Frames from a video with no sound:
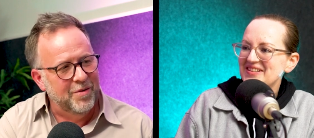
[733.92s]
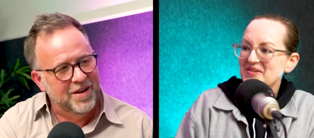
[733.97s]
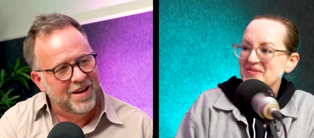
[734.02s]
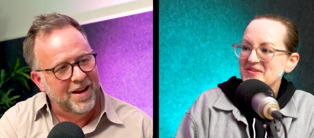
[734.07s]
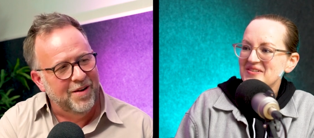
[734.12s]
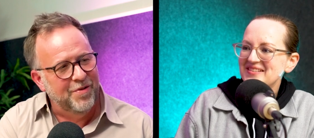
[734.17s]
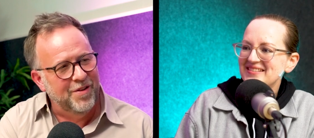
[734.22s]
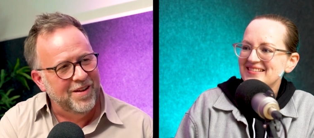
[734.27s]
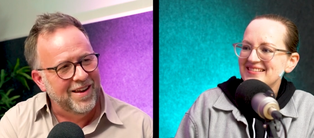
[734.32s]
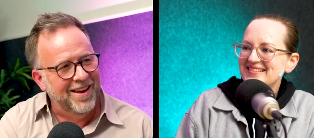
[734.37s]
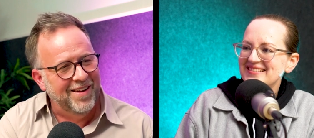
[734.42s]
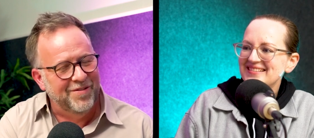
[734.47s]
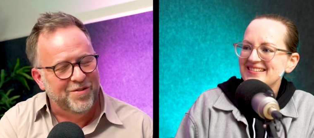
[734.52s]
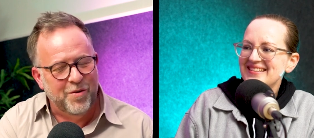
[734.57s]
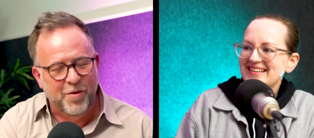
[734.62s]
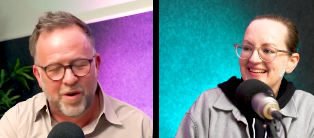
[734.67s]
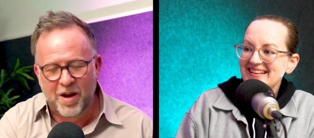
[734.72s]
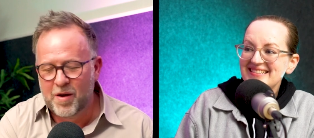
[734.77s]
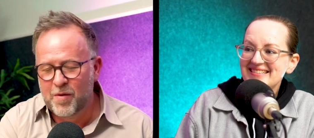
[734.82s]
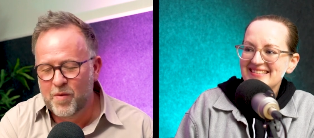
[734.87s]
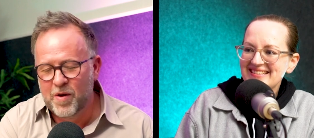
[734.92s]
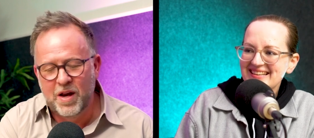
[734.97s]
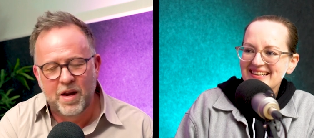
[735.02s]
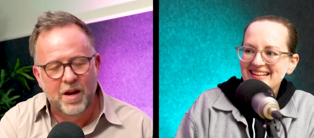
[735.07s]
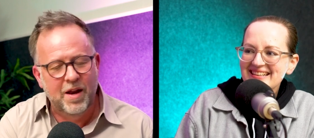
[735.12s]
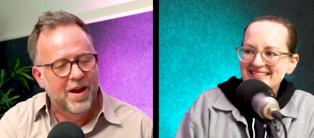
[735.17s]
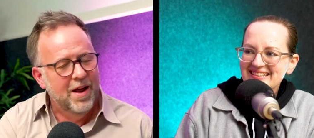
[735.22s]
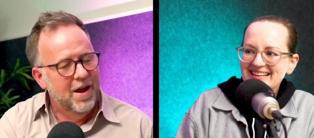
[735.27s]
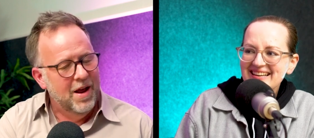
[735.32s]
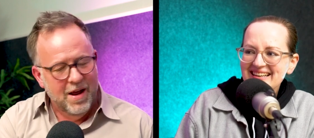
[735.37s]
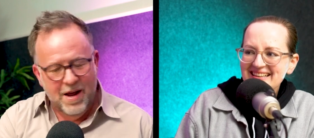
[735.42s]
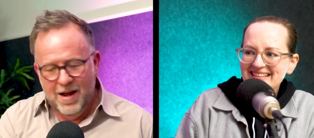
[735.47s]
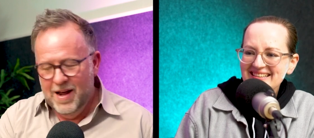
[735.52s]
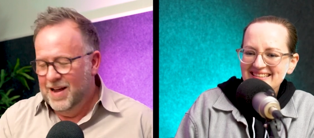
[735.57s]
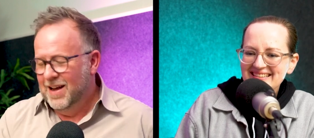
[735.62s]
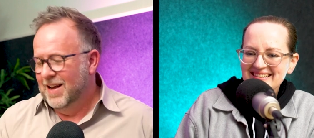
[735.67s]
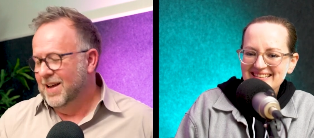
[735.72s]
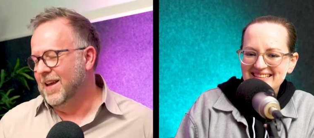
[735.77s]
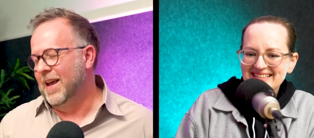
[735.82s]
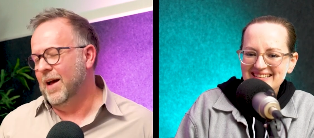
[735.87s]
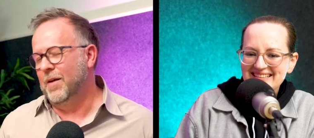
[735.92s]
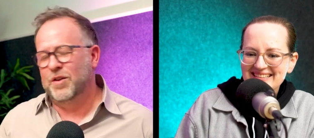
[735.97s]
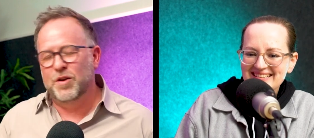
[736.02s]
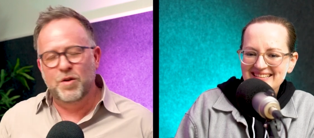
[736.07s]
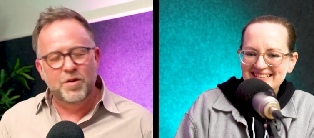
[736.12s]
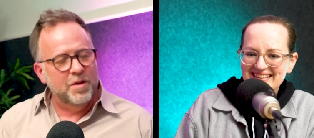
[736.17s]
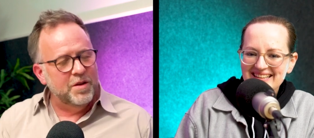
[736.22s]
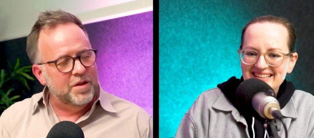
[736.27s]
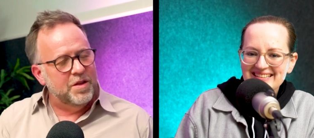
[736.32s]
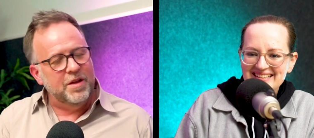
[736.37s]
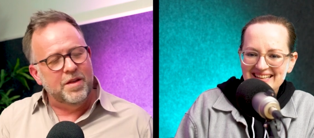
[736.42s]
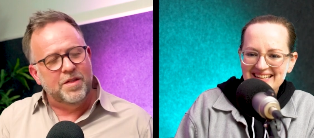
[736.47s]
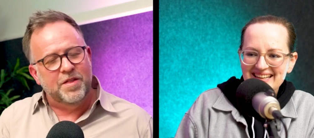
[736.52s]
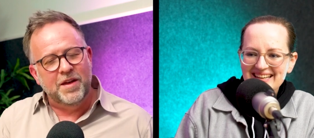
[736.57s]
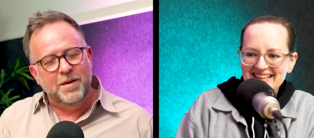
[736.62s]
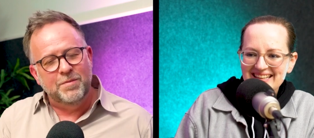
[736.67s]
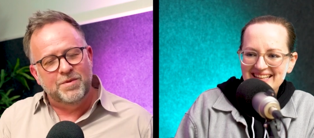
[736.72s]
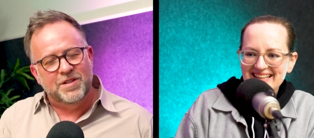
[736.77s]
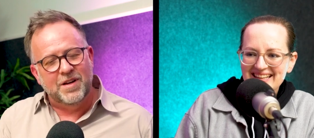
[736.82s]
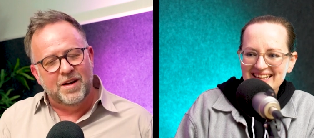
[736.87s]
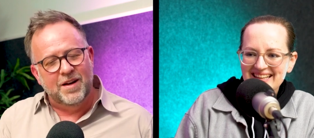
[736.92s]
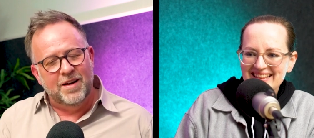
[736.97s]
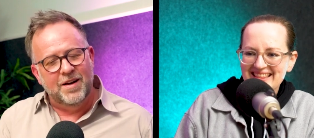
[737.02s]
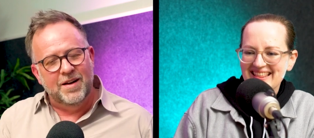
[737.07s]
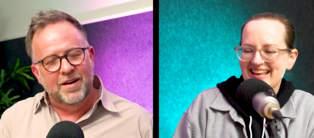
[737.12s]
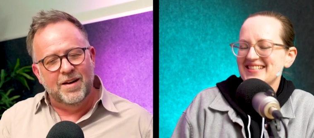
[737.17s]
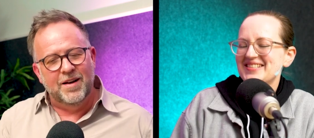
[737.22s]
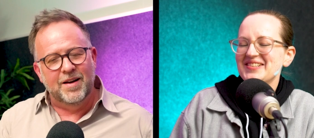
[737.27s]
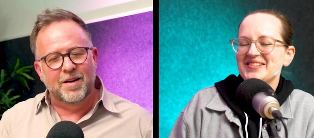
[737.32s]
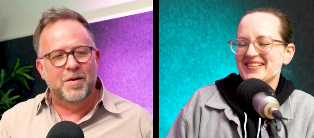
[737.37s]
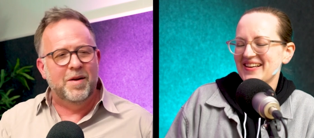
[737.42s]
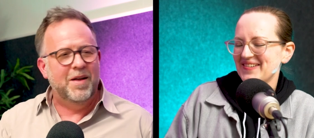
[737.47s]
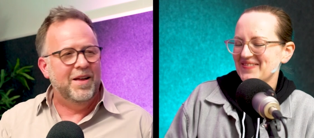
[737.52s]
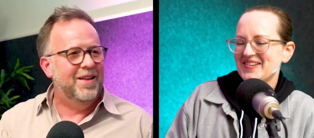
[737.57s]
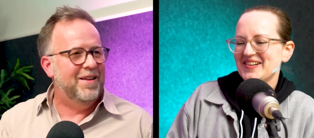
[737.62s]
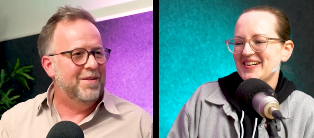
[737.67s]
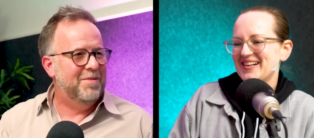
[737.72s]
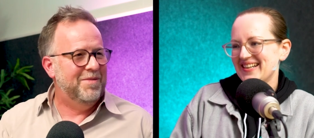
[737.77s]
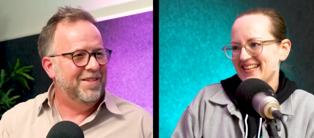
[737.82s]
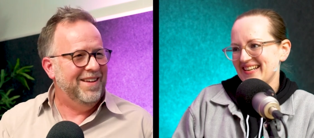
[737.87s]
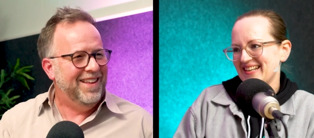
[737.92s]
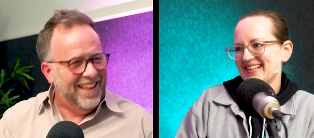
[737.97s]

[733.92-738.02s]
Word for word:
Speaker 1: we, we definitely have to. We, we need. Yeah, do the, the theme song. That's all
Speaker 2: I've got.